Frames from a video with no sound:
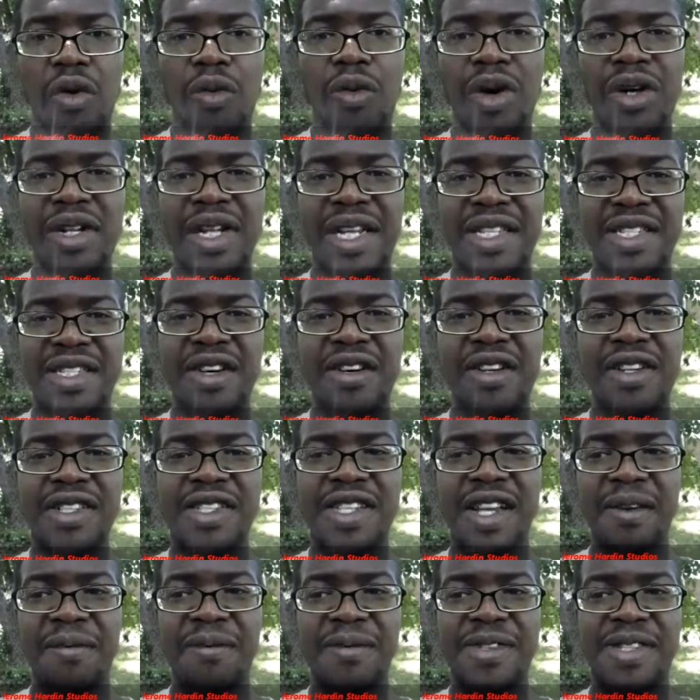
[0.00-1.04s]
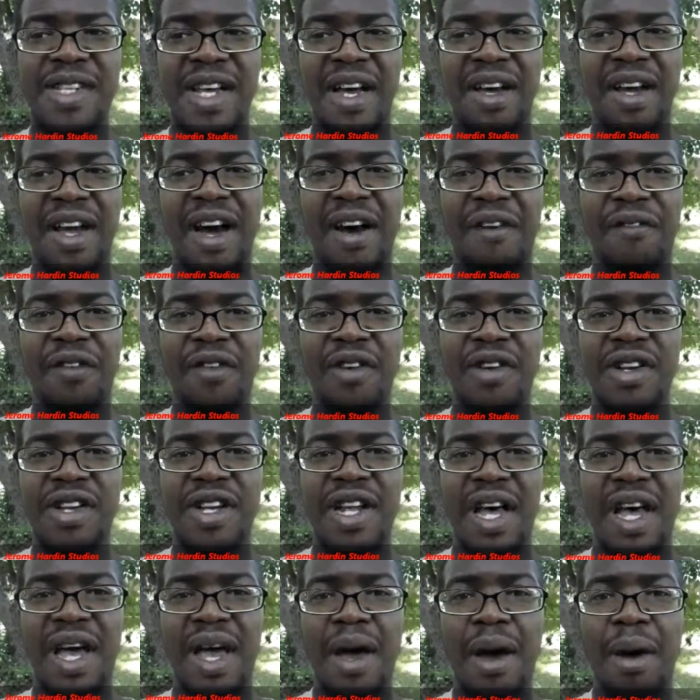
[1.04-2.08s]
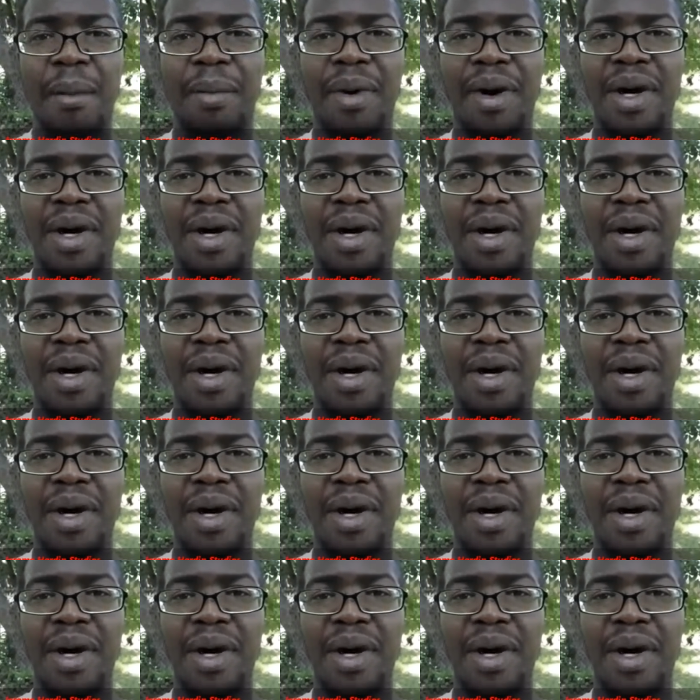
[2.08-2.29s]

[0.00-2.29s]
Well, that's all the topics I got for today.